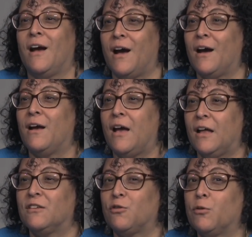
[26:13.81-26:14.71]
Uh,
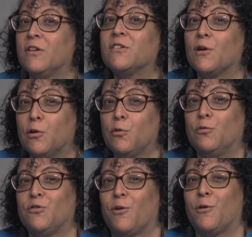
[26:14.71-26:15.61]
and so this
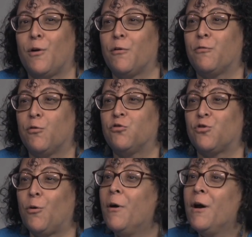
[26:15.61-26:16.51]
concludes our, our first
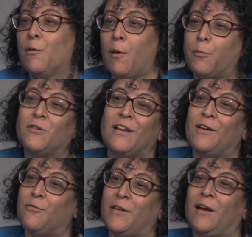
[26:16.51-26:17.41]
show.
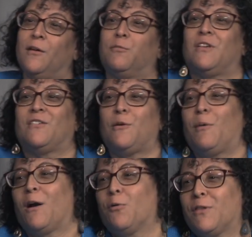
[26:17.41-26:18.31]
Representative Cesar Blanco,